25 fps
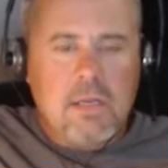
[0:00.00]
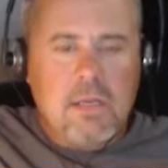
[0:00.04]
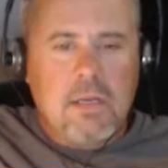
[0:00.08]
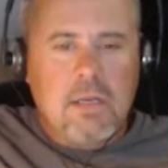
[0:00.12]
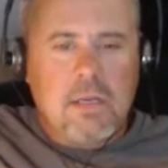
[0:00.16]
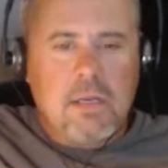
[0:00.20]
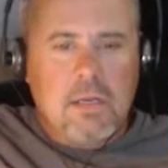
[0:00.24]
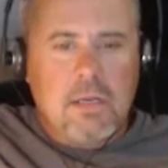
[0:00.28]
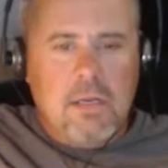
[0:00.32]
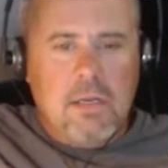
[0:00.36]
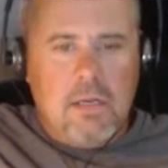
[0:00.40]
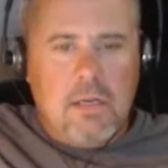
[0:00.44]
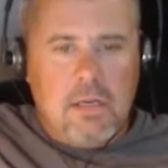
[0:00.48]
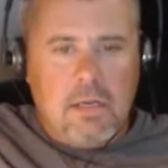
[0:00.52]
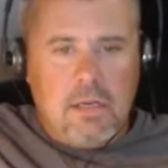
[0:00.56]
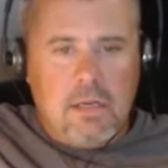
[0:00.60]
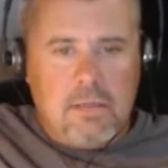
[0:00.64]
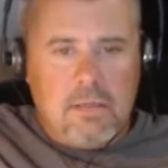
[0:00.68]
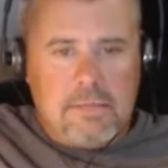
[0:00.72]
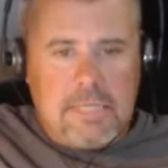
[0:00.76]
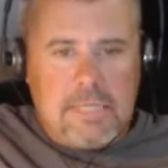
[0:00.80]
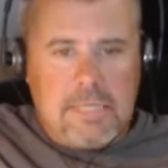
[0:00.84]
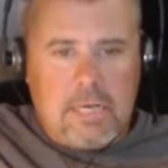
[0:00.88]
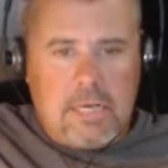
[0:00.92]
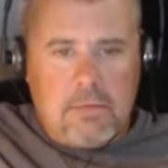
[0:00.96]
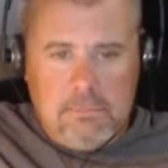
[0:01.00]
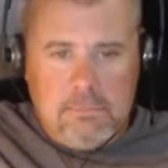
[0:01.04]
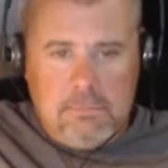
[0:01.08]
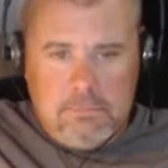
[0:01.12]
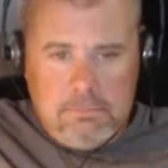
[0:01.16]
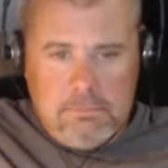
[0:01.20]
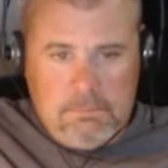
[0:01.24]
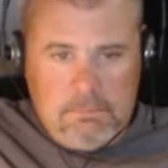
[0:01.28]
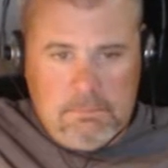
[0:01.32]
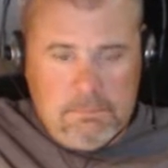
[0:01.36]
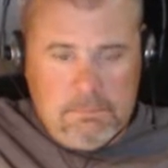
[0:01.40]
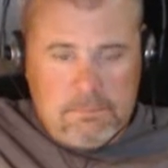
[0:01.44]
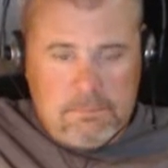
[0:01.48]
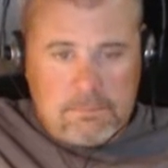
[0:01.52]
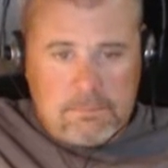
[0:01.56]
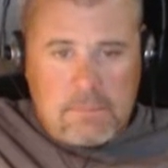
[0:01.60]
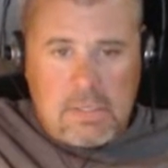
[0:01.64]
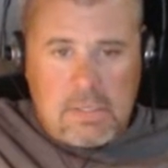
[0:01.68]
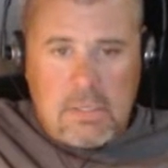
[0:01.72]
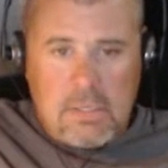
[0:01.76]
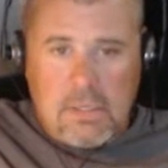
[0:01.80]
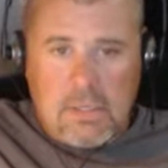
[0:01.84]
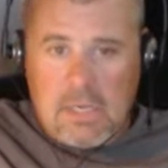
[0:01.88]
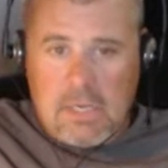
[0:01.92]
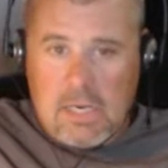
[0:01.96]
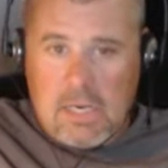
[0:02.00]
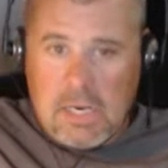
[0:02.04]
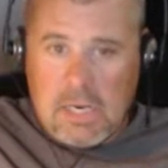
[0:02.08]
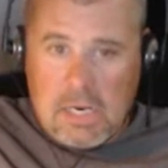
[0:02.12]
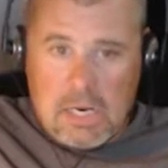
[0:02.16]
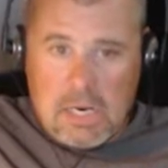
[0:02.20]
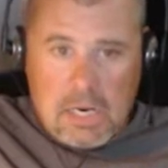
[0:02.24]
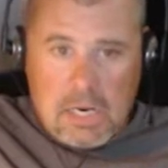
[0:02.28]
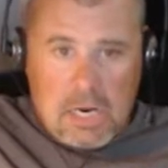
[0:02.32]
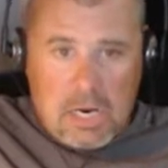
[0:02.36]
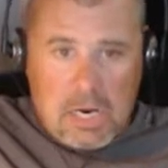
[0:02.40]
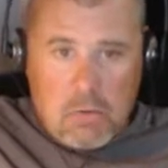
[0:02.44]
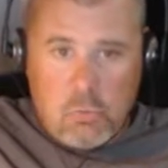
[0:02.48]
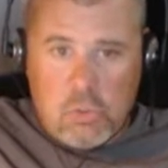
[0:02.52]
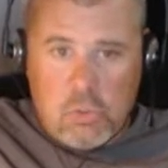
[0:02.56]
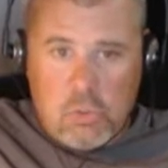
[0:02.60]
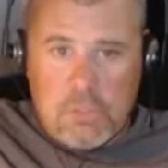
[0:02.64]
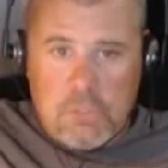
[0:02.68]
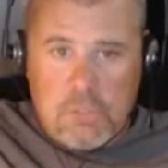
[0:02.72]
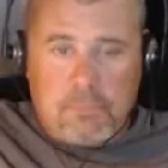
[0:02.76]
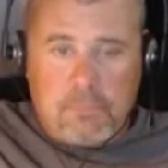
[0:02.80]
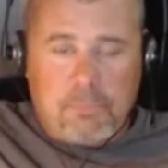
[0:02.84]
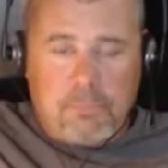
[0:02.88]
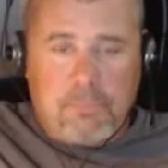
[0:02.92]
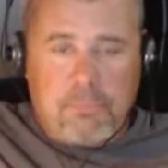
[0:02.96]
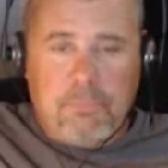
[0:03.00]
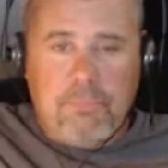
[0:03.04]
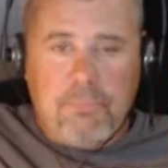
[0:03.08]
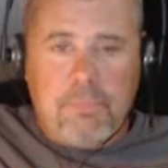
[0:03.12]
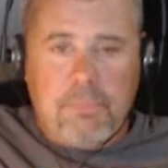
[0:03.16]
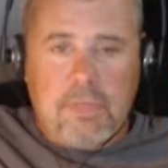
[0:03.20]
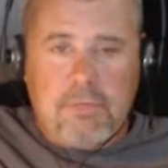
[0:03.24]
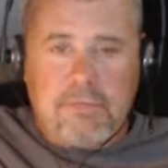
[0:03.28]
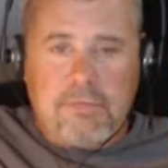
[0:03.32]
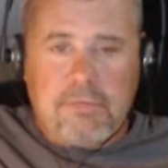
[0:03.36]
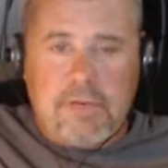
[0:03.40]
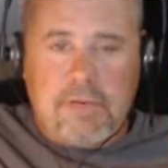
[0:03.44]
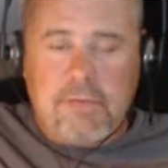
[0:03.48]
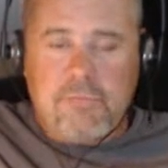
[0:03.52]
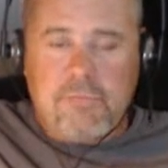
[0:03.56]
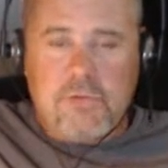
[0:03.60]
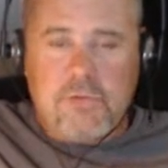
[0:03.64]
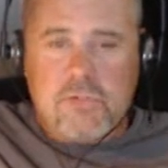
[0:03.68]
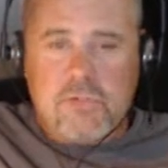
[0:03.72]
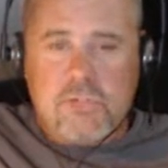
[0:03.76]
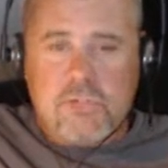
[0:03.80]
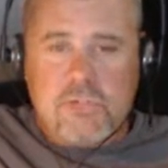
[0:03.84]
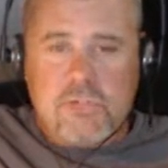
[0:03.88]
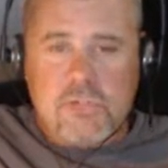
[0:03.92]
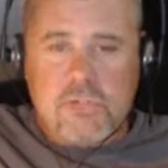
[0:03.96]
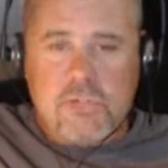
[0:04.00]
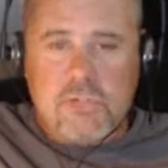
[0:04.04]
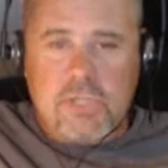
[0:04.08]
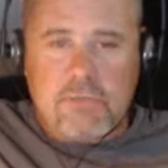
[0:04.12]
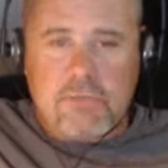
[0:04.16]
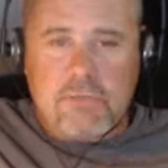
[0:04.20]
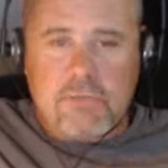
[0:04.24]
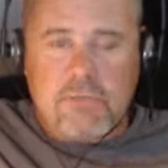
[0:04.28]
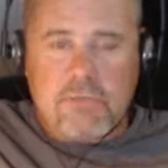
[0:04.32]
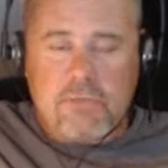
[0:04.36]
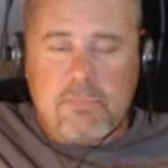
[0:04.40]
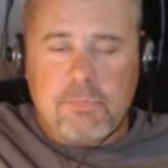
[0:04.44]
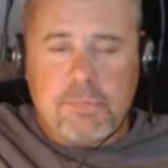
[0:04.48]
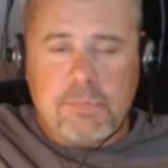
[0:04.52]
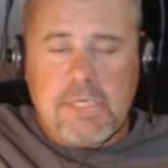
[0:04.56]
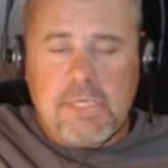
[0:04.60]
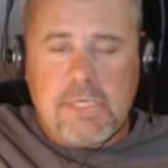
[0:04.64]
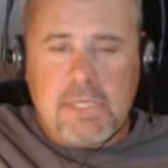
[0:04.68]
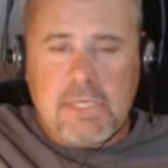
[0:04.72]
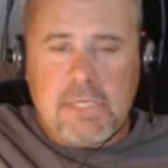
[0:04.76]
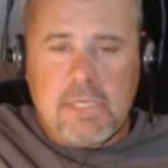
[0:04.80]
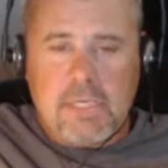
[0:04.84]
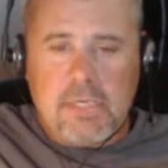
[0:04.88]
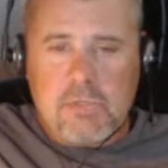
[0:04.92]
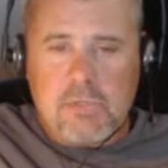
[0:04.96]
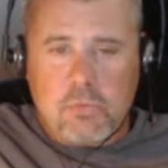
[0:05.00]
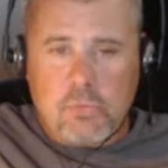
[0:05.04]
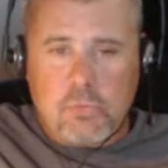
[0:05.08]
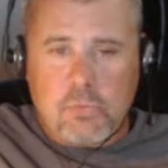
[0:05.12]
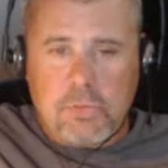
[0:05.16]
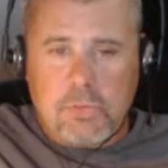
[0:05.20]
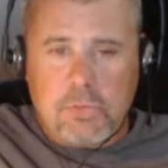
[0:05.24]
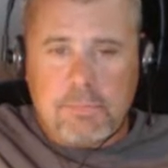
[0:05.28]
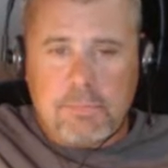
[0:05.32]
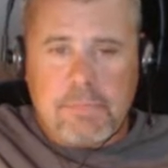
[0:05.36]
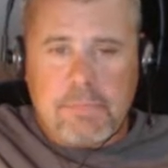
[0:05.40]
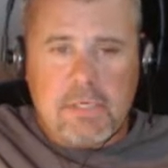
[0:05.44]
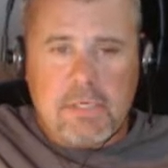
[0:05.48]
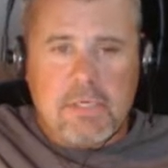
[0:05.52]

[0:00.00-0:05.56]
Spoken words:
Now, I would, if I fished this lake for many days or went back here